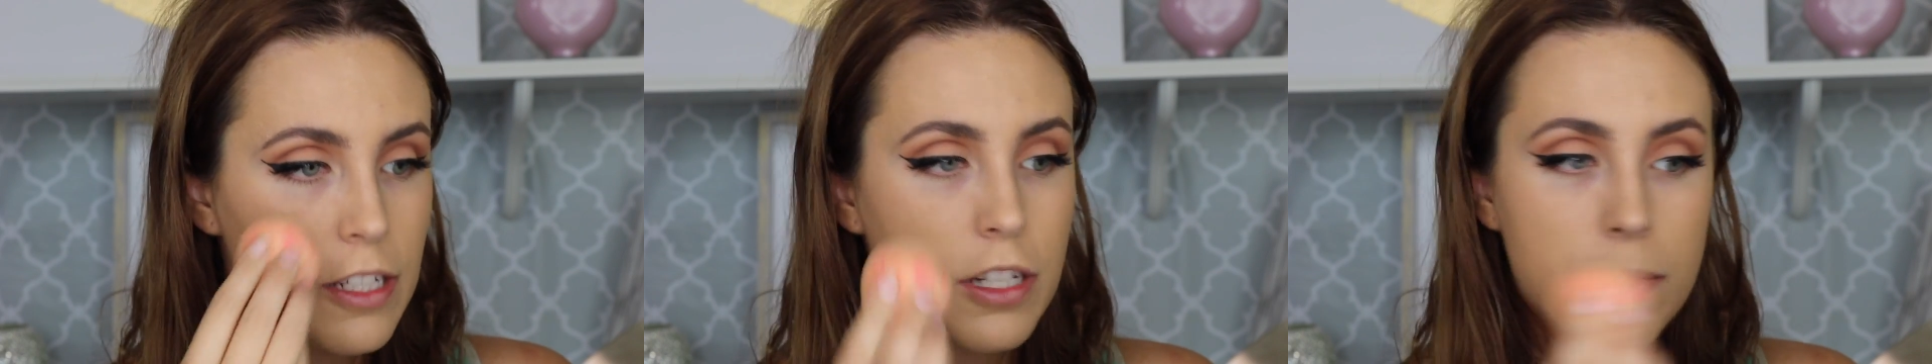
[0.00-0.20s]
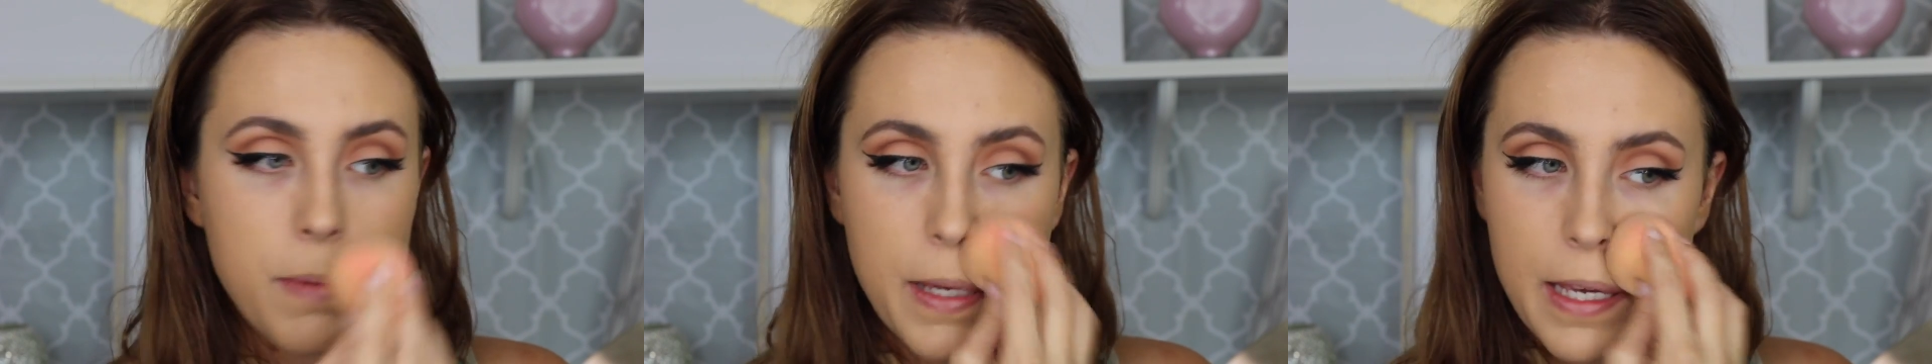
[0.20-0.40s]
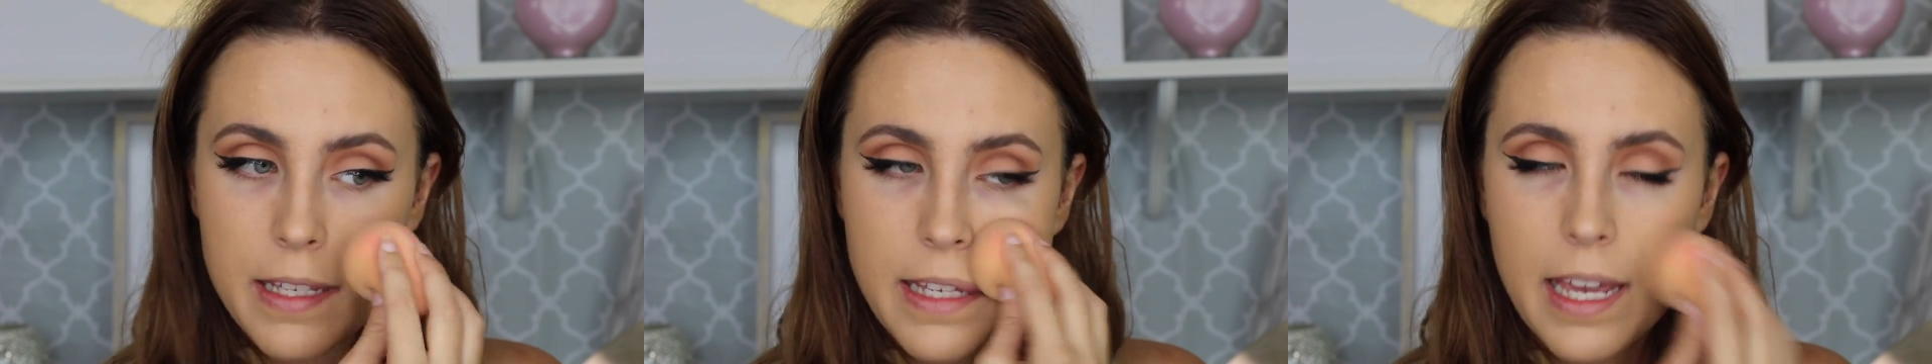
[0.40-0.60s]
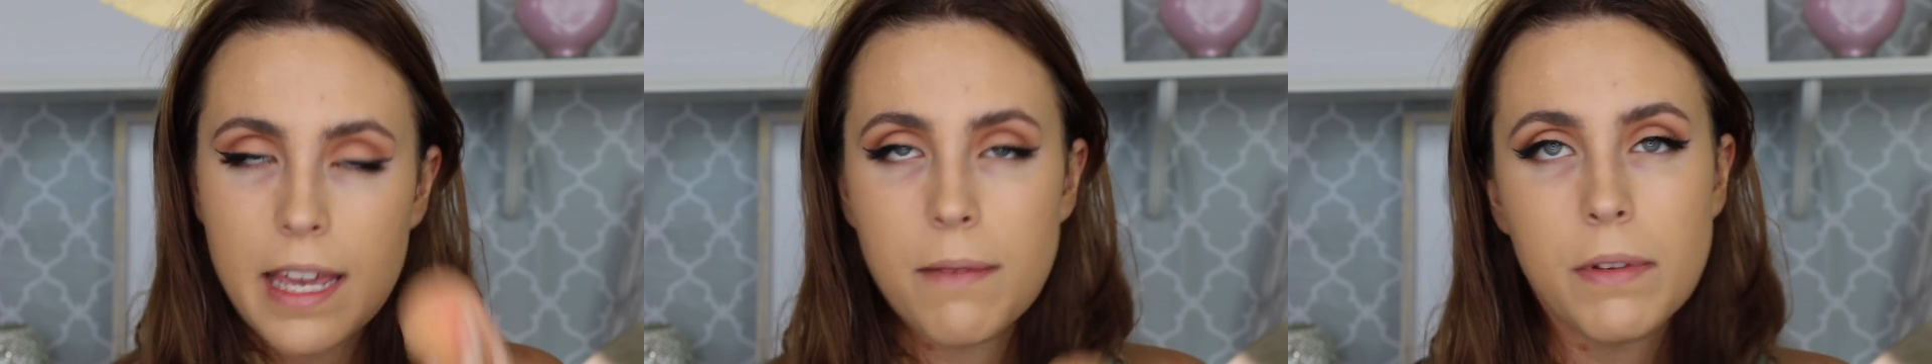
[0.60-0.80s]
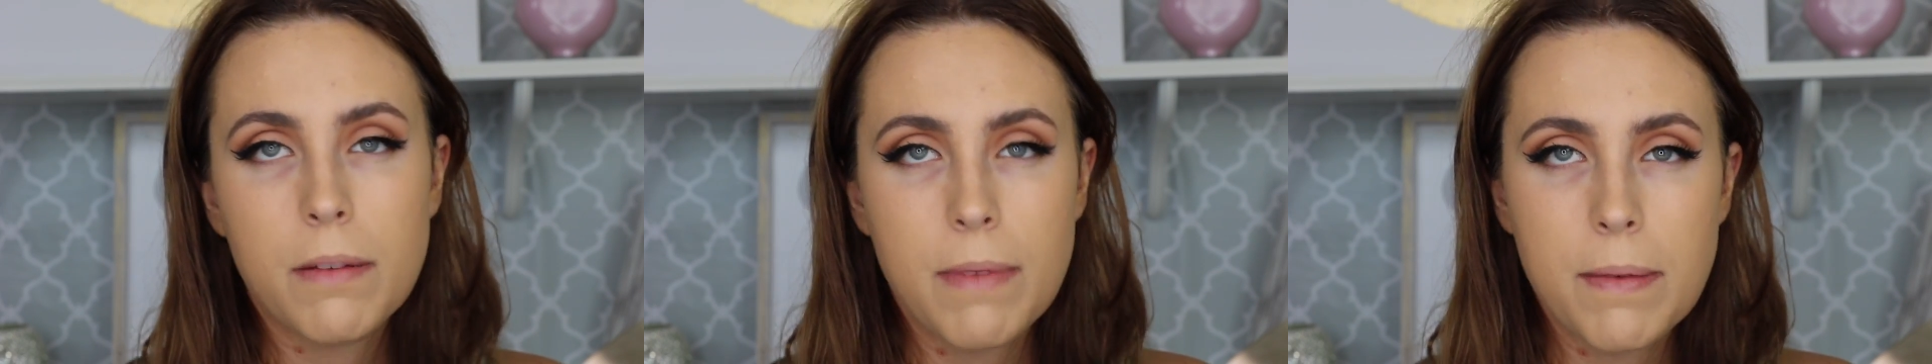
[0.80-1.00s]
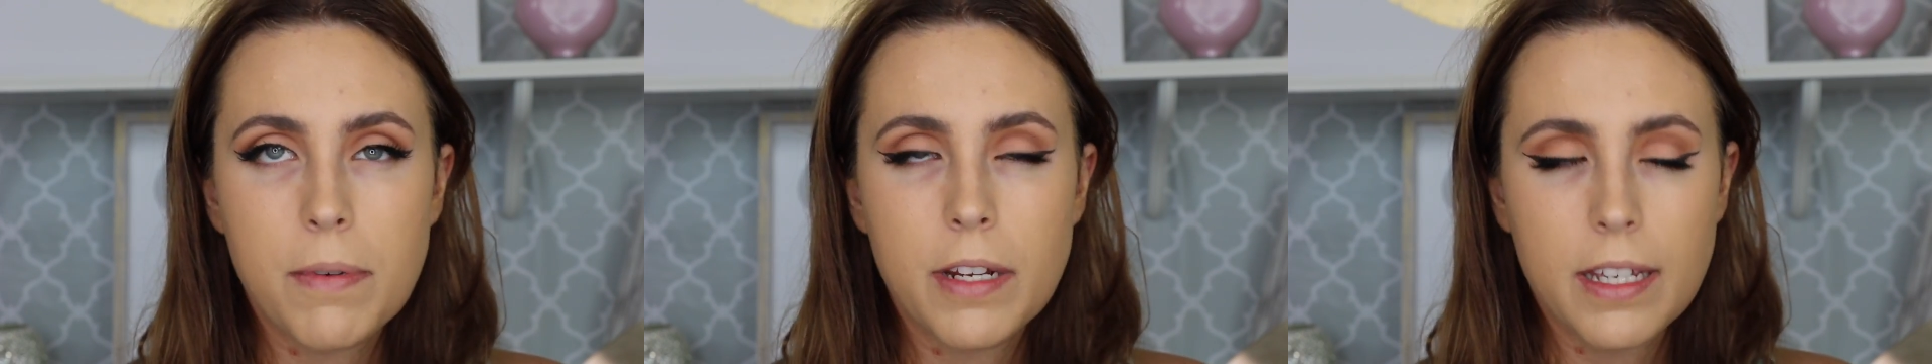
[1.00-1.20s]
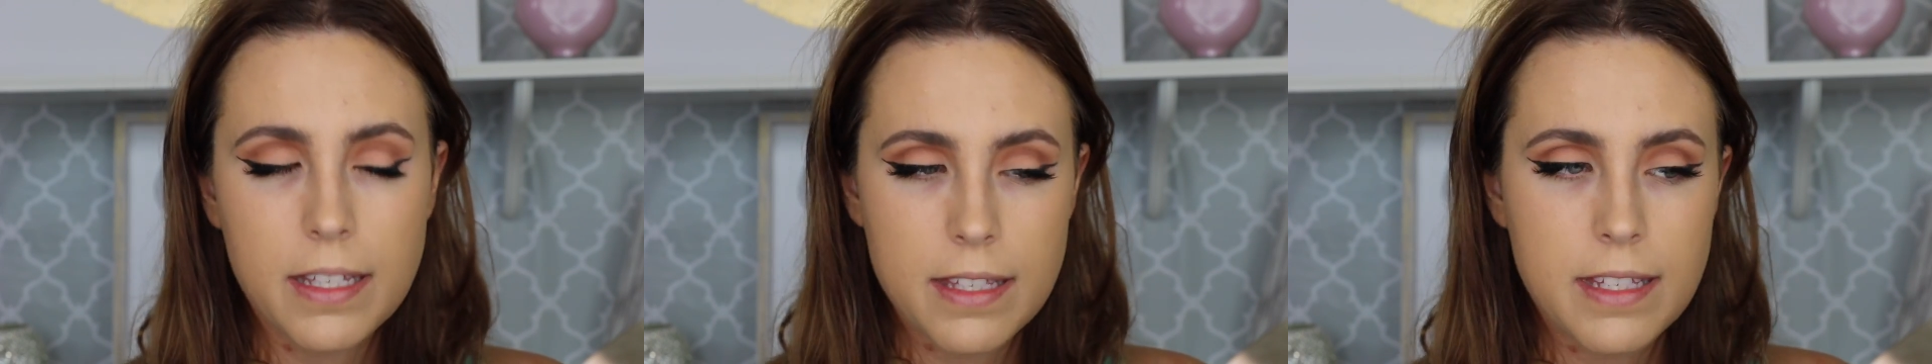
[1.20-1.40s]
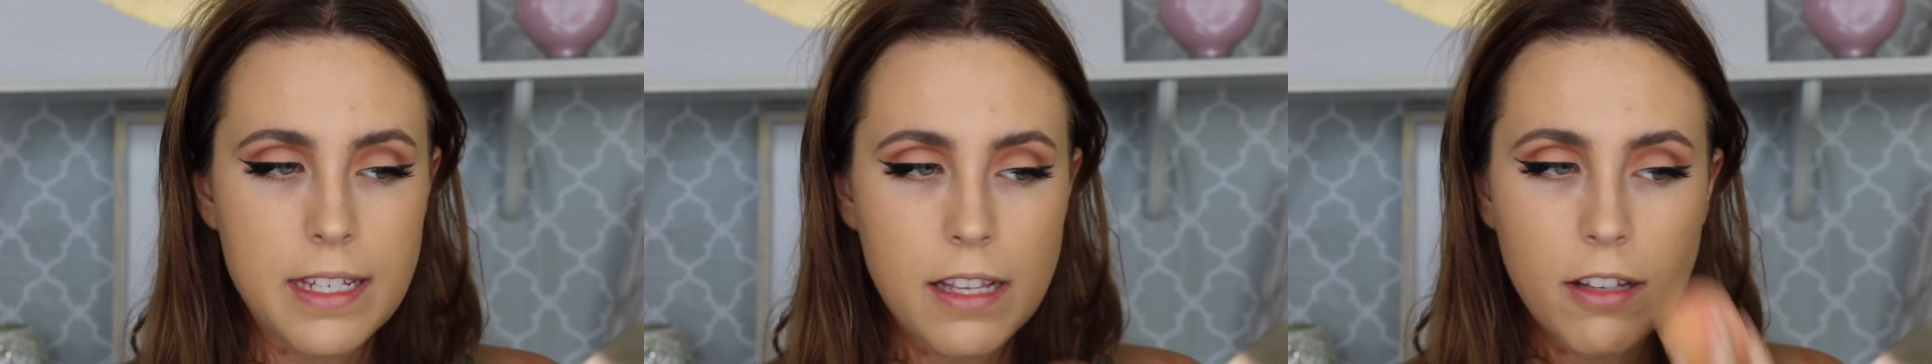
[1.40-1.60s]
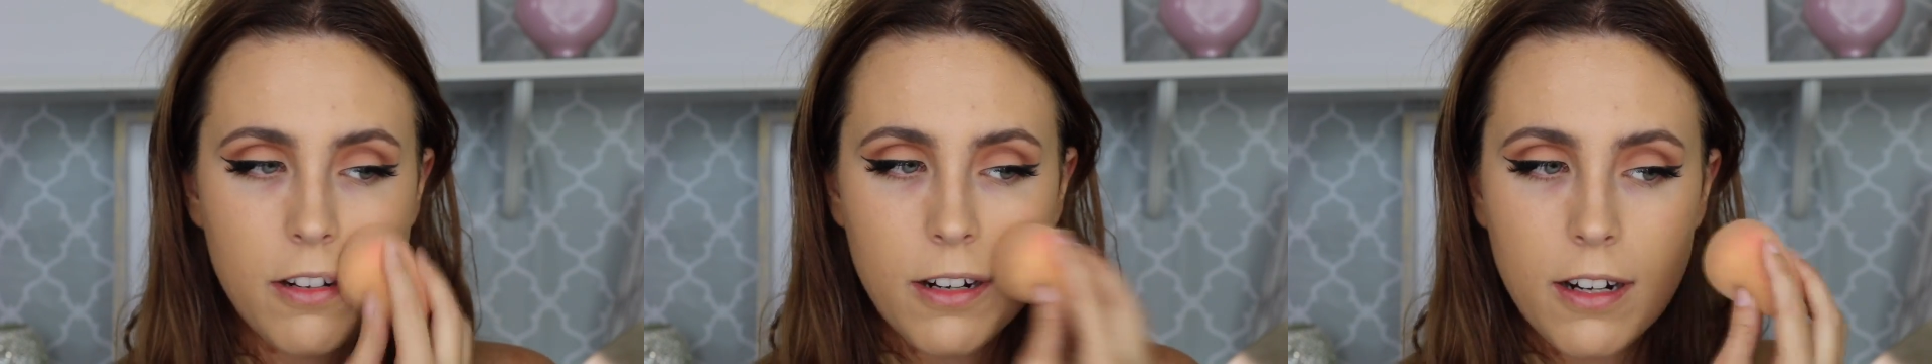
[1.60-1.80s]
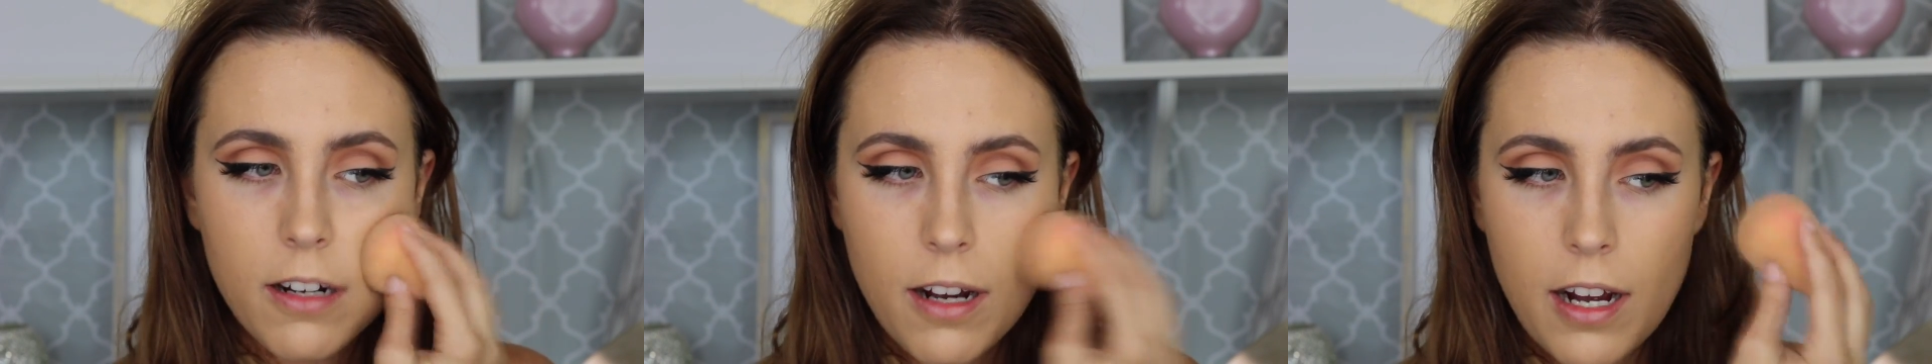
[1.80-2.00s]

just because I am going to be putting concealer